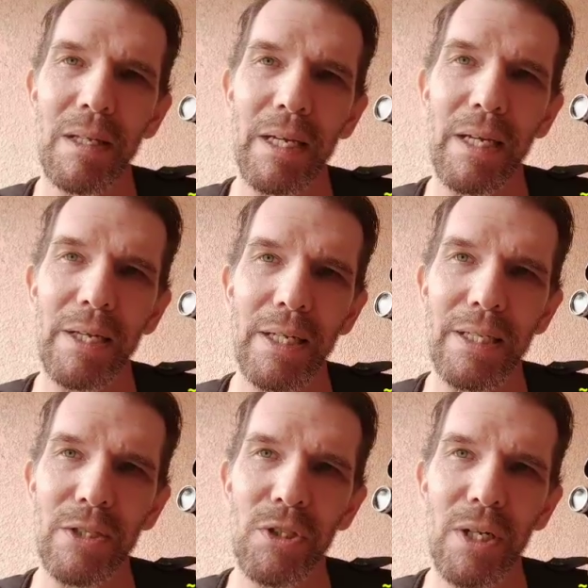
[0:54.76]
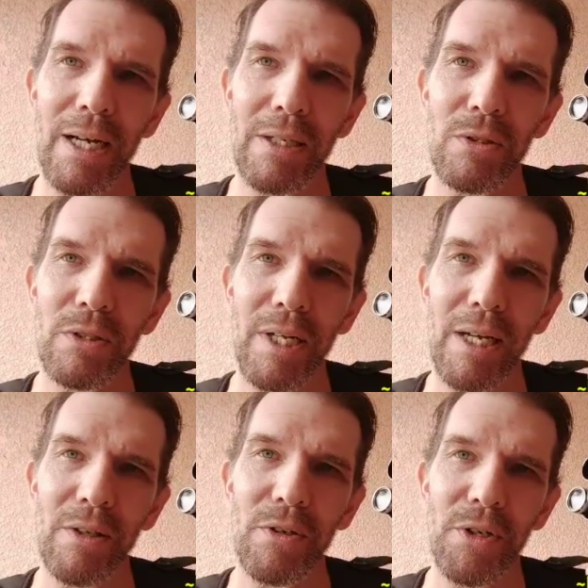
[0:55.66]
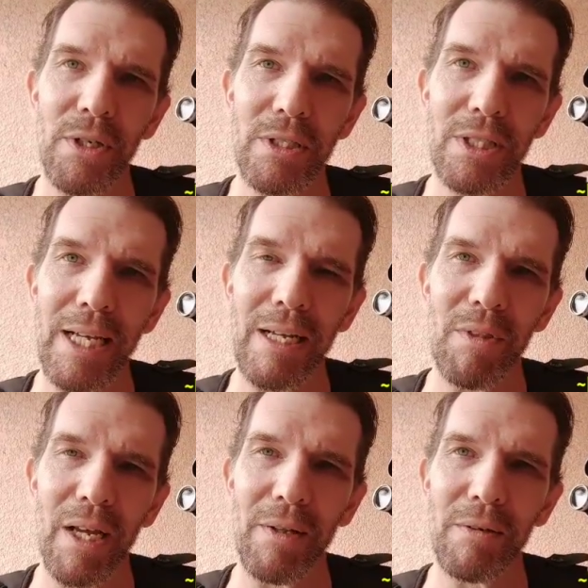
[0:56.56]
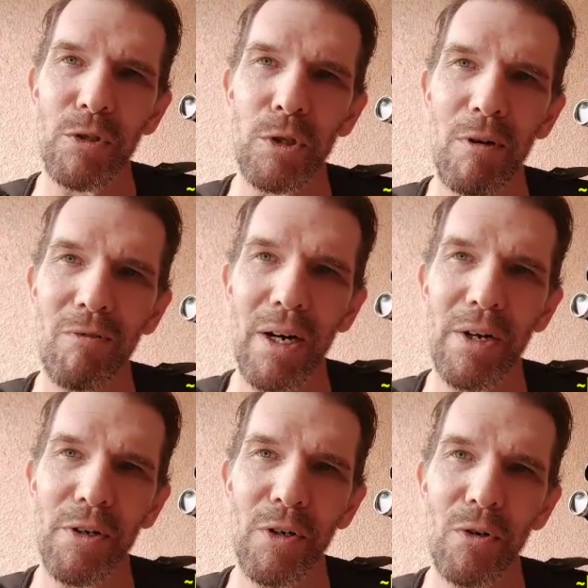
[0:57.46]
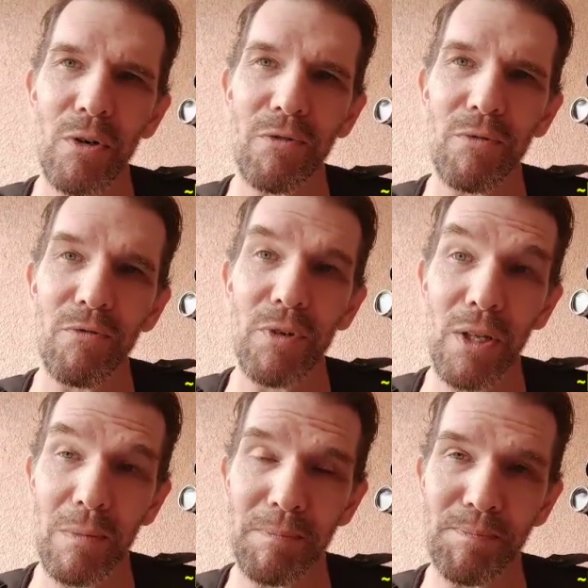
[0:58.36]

And each actor and talent does have that to provide to your film.